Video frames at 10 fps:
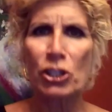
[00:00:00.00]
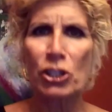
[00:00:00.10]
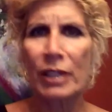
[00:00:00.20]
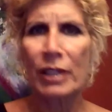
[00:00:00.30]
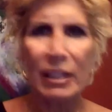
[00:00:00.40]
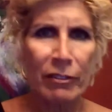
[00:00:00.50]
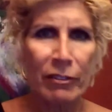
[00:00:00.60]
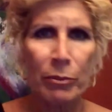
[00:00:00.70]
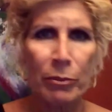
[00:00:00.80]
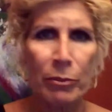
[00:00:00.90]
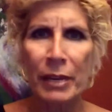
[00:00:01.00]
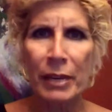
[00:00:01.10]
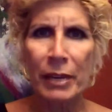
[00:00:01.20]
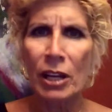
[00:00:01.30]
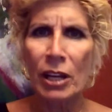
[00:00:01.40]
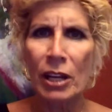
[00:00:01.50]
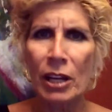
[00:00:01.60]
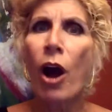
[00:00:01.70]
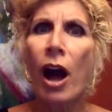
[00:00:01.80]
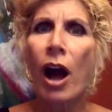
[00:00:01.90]
or to give him information?
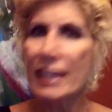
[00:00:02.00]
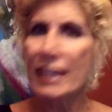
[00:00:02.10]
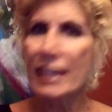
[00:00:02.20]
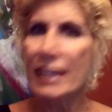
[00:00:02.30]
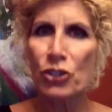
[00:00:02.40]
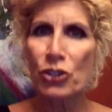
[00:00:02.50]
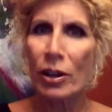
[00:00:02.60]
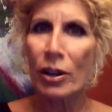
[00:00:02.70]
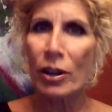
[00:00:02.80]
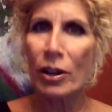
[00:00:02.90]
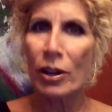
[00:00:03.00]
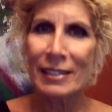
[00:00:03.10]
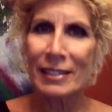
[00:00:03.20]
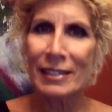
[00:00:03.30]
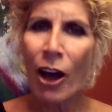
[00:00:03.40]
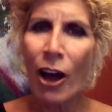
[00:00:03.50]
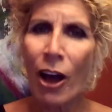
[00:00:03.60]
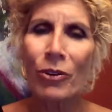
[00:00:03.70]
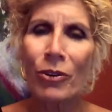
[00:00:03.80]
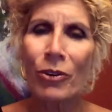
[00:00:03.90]
He wants to talk to the CEO.
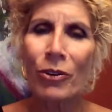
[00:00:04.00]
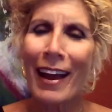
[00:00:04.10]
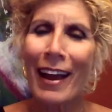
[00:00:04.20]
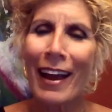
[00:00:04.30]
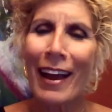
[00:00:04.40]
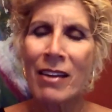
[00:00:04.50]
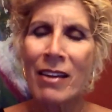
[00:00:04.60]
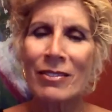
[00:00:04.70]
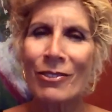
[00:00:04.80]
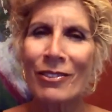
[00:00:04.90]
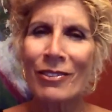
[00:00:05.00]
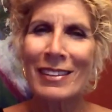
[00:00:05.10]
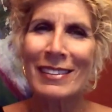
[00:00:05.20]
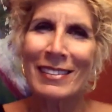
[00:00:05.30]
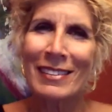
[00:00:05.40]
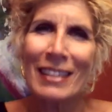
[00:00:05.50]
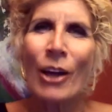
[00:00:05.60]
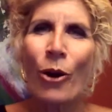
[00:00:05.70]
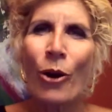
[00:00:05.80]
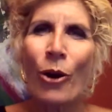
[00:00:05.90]
And the
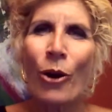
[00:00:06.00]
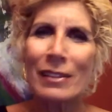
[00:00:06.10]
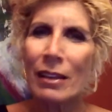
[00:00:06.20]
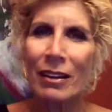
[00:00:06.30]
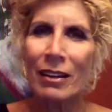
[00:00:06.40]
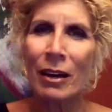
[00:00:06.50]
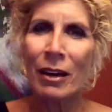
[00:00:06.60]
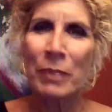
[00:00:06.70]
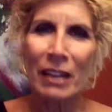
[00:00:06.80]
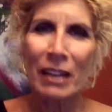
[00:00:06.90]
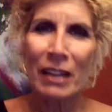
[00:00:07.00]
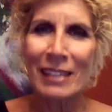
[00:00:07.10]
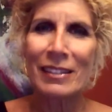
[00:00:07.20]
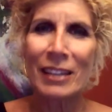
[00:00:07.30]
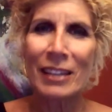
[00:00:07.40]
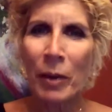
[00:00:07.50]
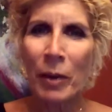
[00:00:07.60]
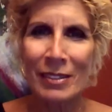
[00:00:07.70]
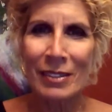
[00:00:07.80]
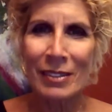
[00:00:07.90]
CEO was a bit uneasy about
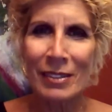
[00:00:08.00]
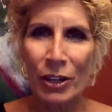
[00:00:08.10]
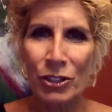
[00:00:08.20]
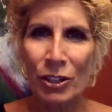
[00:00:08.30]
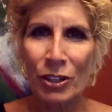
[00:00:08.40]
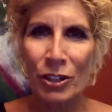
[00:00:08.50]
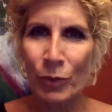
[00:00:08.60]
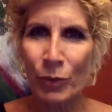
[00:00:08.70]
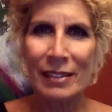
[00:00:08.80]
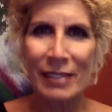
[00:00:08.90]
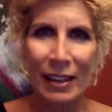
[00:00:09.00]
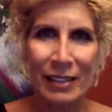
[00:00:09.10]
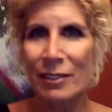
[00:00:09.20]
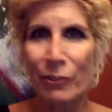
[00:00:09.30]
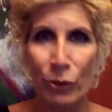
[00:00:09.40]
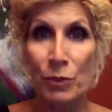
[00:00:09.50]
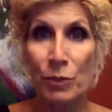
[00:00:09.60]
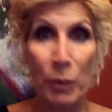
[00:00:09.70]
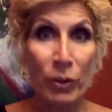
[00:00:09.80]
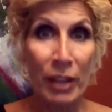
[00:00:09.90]
the situation with this executive who's
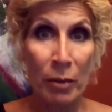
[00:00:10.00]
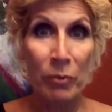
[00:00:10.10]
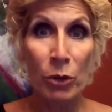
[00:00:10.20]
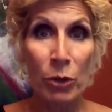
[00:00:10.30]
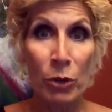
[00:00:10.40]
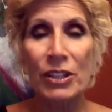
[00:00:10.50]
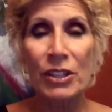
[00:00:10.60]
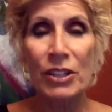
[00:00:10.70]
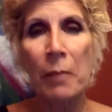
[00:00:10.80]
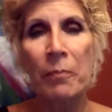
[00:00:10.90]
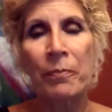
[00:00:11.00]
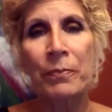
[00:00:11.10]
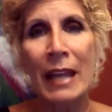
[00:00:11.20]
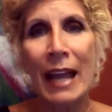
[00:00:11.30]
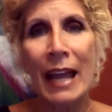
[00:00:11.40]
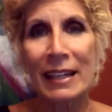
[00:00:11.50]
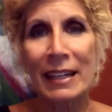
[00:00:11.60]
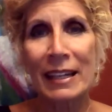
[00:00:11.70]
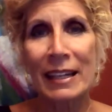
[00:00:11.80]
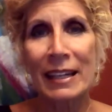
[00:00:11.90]
been with him a long time. And
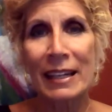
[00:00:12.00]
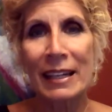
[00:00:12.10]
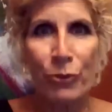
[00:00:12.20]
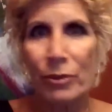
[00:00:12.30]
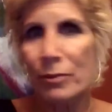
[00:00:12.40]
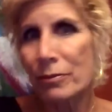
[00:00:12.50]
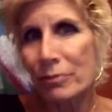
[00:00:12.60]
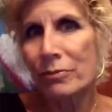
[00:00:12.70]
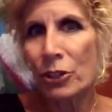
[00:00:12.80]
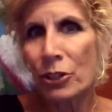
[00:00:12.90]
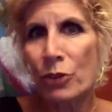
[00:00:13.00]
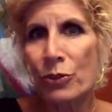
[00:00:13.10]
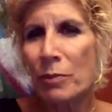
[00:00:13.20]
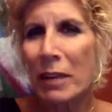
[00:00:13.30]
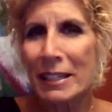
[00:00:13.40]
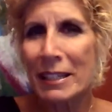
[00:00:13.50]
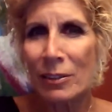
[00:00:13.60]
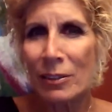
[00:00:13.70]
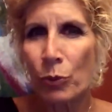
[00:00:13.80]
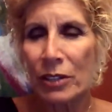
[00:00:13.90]
he asked for, some ideas
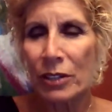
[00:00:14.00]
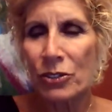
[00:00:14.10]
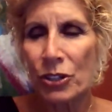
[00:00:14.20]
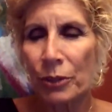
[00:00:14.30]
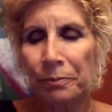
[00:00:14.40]
on what he could do.